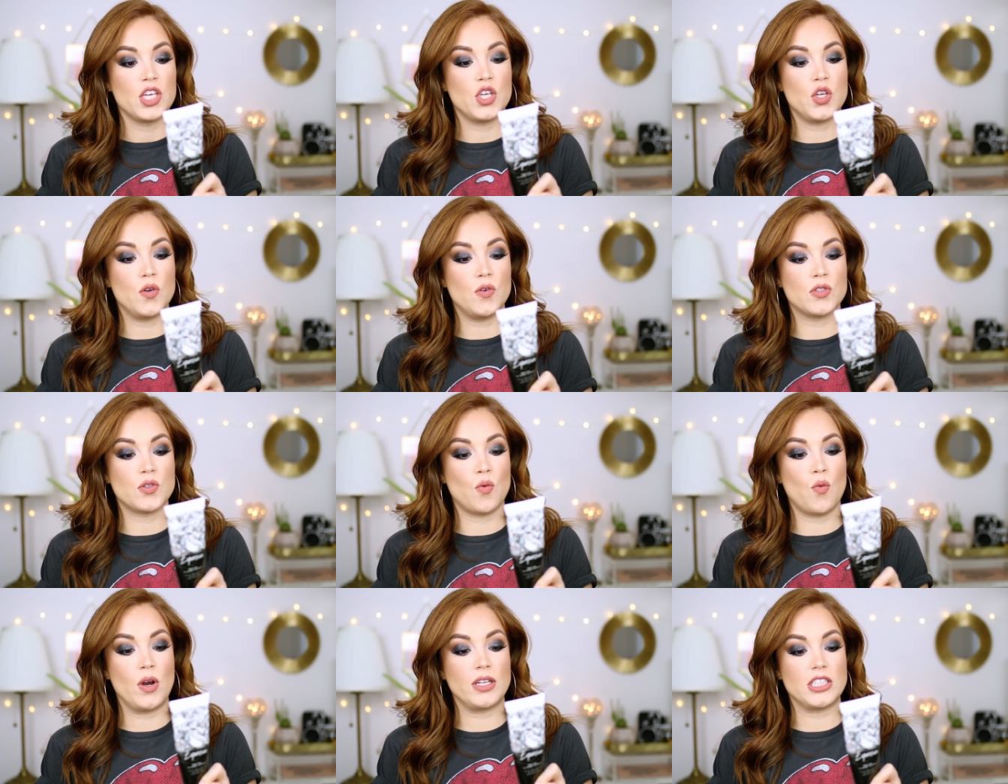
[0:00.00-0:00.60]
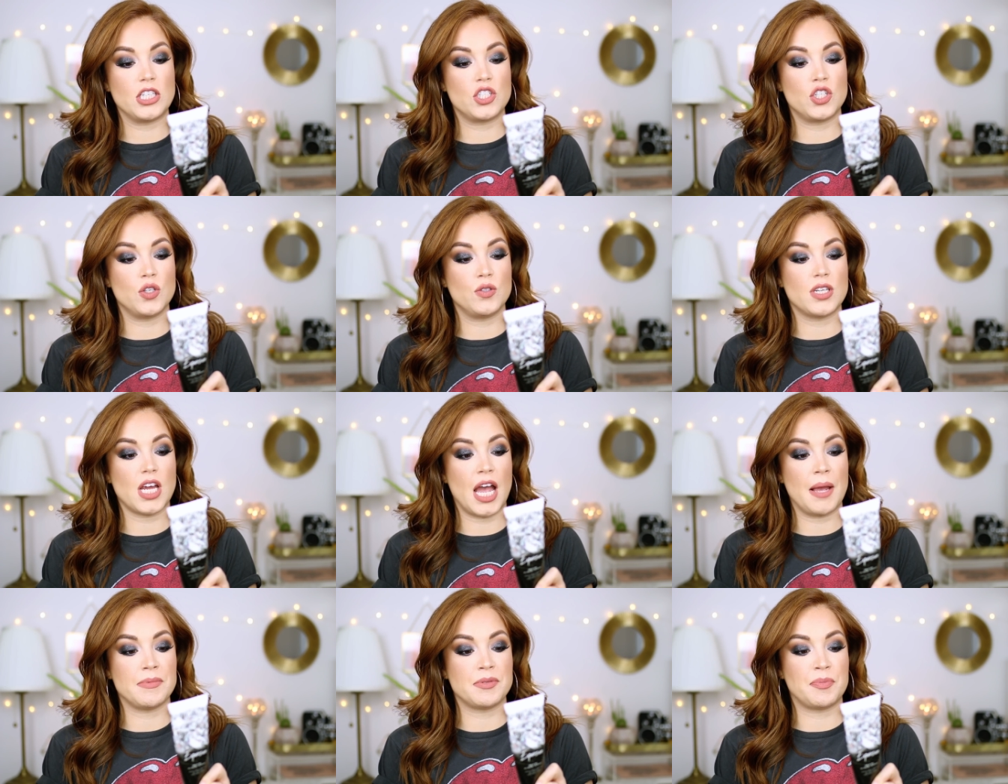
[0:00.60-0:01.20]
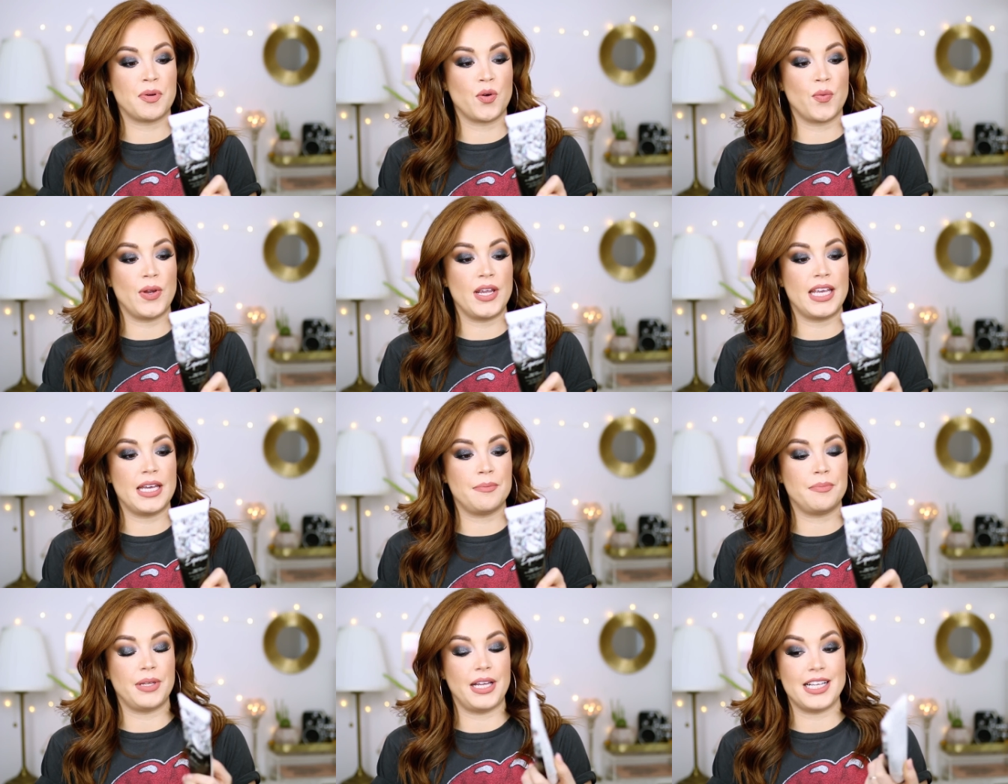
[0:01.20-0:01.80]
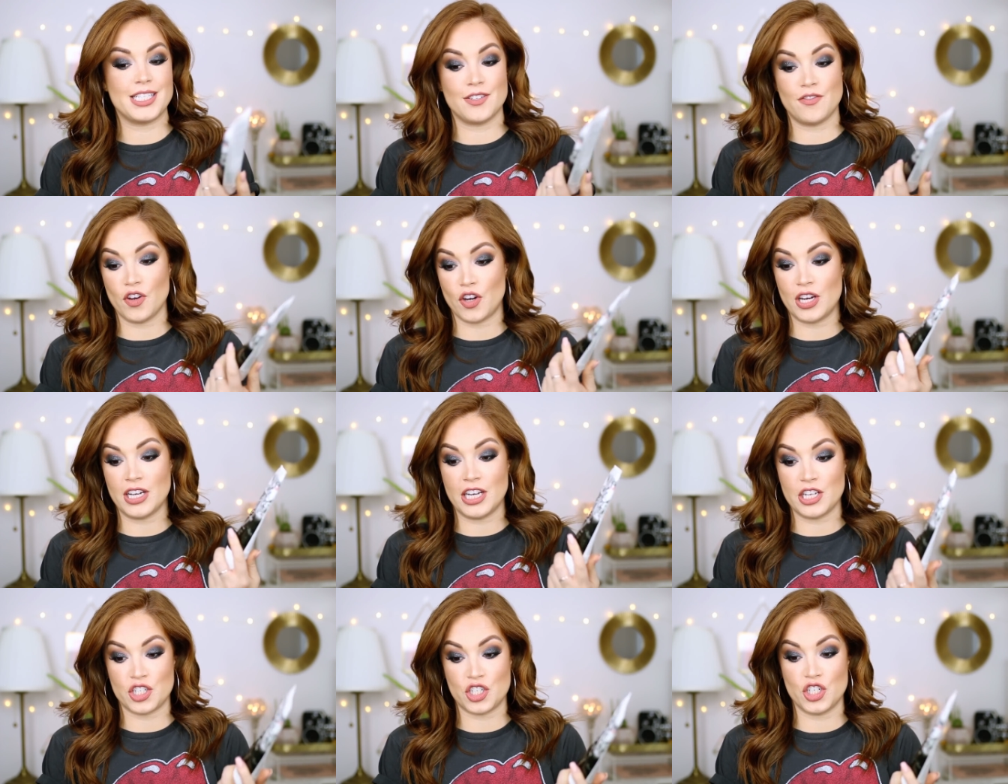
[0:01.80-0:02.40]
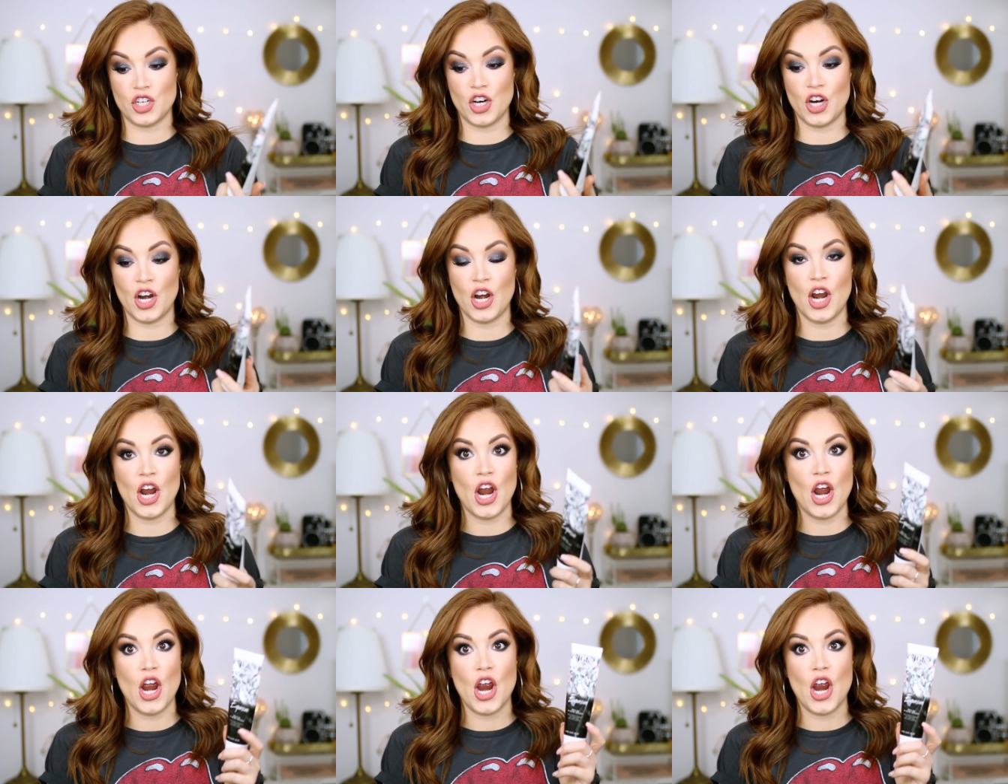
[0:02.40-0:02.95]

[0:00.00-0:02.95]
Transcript: Use one to two times per week in place of your conditioner.